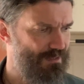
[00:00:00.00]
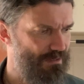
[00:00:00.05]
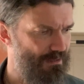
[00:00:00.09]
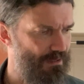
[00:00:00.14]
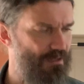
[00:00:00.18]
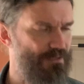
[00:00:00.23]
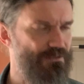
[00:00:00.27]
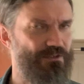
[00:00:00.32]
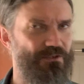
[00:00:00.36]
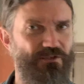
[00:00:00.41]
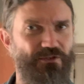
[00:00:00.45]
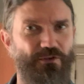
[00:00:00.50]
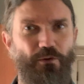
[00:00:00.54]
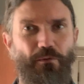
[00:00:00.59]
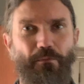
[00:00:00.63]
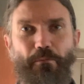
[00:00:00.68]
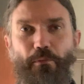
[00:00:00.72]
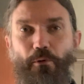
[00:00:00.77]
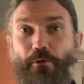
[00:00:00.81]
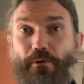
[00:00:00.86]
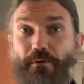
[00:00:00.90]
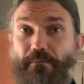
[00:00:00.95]
also so
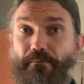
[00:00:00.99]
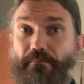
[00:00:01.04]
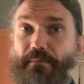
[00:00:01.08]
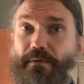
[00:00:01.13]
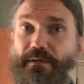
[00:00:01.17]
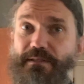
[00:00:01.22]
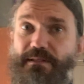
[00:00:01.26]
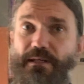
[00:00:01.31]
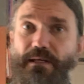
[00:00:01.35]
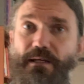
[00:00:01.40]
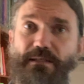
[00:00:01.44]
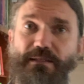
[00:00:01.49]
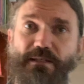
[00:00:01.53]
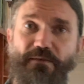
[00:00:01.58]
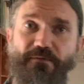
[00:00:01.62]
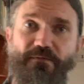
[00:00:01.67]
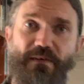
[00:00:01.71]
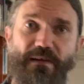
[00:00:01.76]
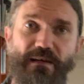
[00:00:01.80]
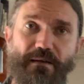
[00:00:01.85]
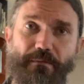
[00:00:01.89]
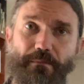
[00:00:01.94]
important as a
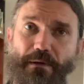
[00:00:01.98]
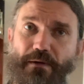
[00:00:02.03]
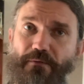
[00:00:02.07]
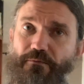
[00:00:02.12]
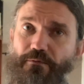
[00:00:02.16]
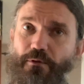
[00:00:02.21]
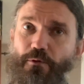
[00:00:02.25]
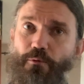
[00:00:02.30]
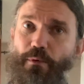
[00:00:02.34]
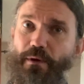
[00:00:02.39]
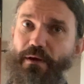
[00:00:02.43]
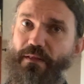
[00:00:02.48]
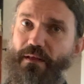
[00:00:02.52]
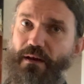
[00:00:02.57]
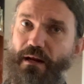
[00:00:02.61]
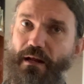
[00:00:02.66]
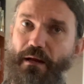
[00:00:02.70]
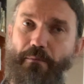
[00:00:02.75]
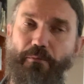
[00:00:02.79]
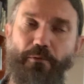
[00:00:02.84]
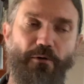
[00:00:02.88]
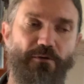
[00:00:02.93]
fundament for the way that
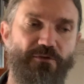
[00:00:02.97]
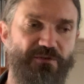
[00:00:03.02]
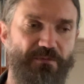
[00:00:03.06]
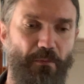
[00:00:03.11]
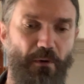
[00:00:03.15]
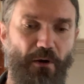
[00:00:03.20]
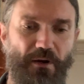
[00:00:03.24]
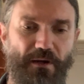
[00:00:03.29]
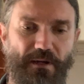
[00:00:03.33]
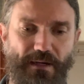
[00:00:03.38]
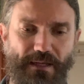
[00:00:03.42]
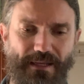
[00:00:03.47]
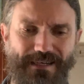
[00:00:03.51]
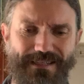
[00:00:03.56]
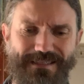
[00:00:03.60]
I approach marketing.